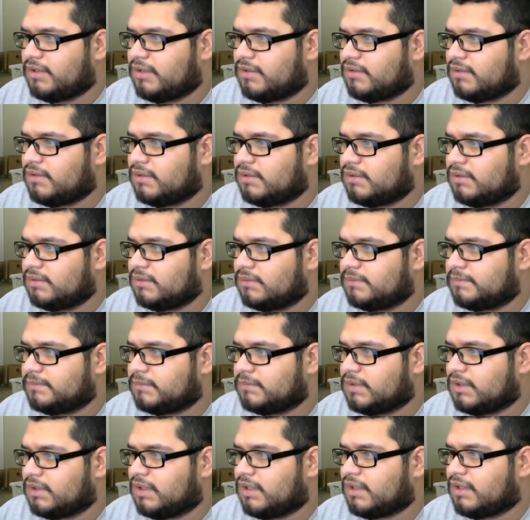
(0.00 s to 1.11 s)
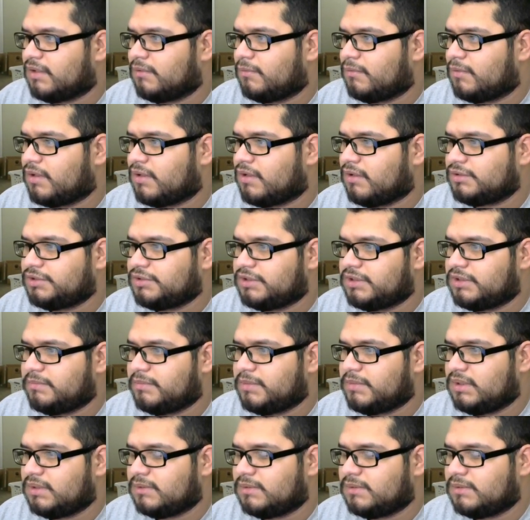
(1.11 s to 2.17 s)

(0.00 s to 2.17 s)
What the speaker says: on. Click on work on shipment.